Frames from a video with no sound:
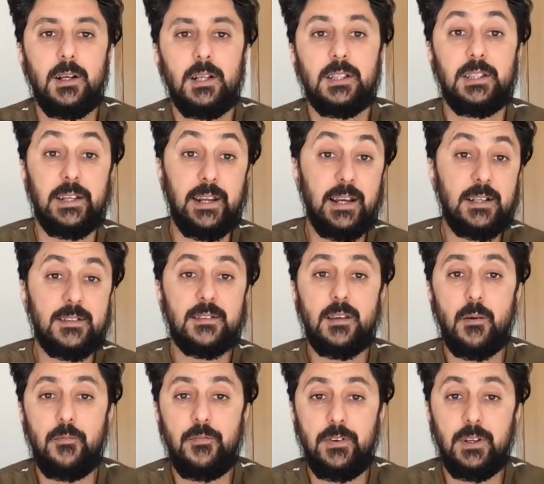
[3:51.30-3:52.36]
The next
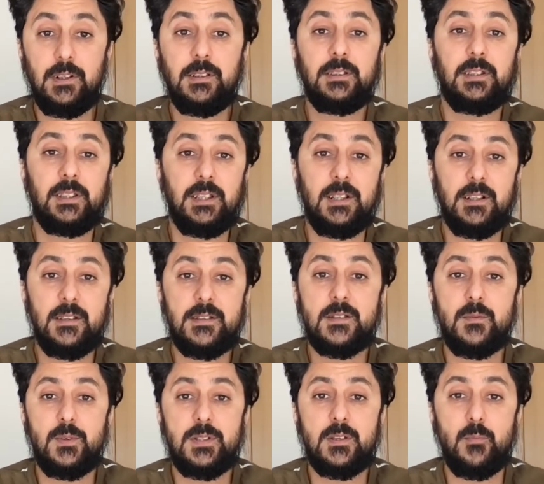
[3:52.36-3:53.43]
subfield deals
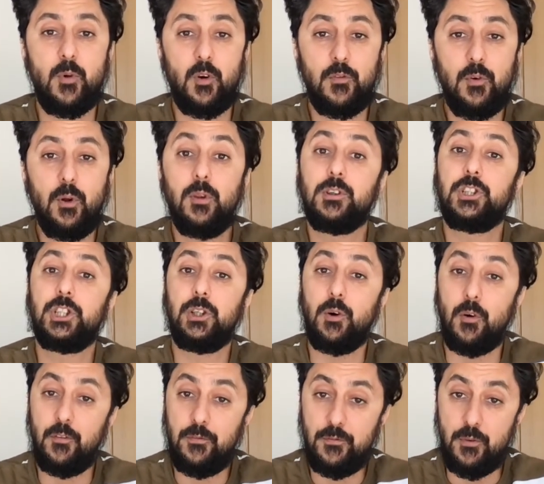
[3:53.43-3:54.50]
with the morphology
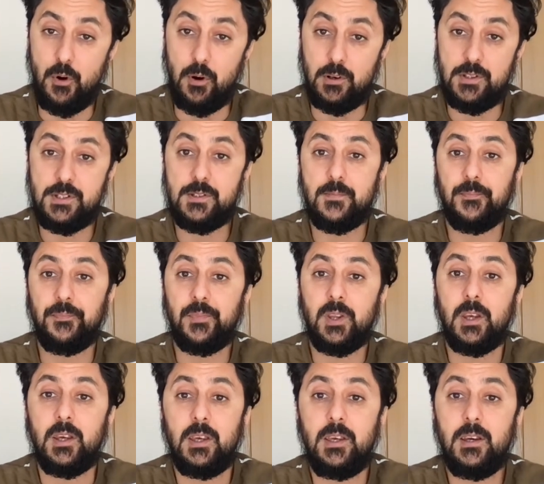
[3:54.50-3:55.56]
of words.
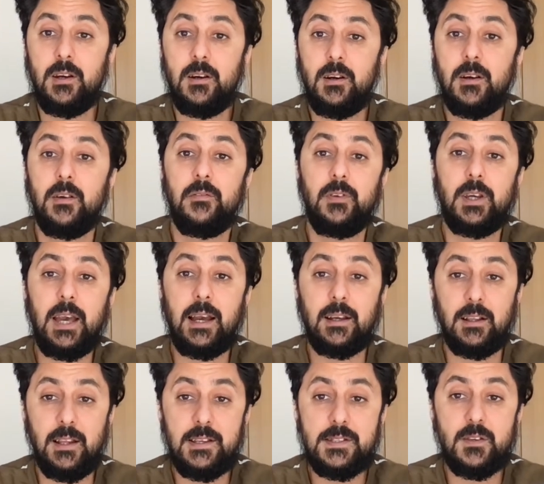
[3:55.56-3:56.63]
Here, we can
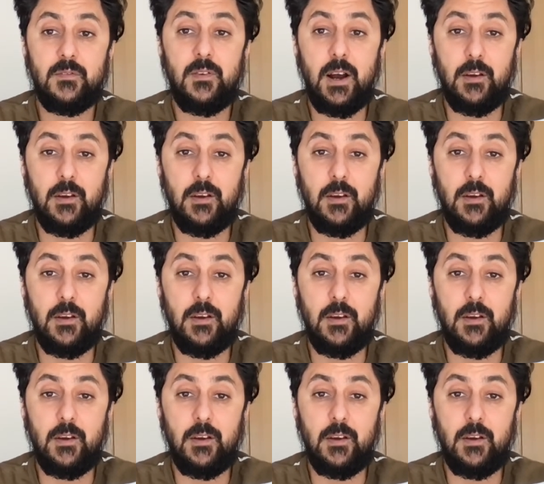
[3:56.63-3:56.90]
classify